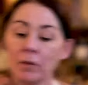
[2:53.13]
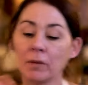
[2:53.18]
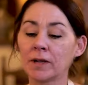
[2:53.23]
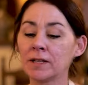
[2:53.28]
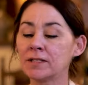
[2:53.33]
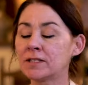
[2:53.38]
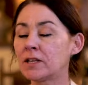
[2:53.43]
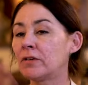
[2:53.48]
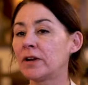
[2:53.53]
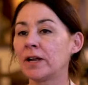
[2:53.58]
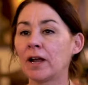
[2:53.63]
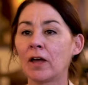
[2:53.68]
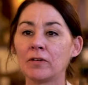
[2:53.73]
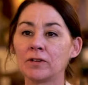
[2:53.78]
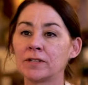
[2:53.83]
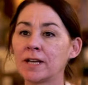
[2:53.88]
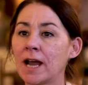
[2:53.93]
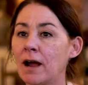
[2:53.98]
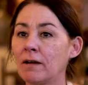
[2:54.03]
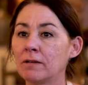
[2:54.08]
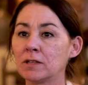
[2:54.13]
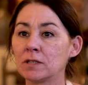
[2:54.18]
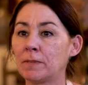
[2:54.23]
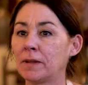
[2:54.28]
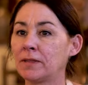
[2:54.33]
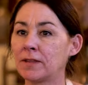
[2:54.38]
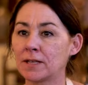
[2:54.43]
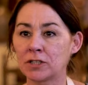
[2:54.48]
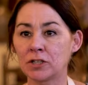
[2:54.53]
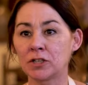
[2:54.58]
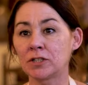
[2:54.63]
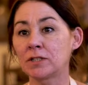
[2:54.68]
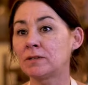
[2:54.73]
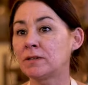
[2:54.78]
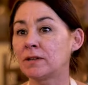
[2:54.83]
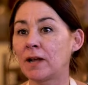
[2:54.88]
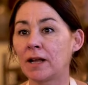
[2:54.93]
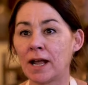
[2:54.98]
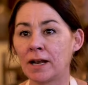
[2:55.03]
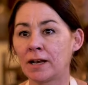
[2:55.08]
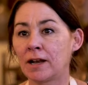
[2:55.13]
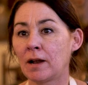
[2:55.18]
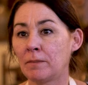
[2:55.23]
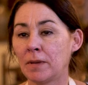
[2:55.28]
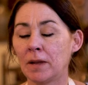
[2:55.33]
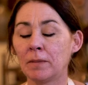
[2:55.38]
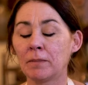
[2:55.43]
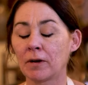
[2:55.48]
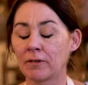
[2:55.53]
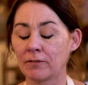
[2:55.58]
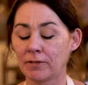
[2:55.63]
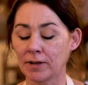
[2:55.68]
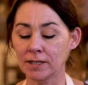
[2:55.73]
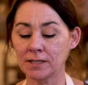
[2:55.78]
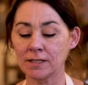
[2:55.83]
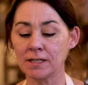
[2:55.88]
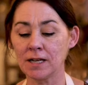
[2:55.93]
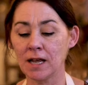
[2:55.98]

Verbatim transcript: were considering other towns, but this just ended up being perfect.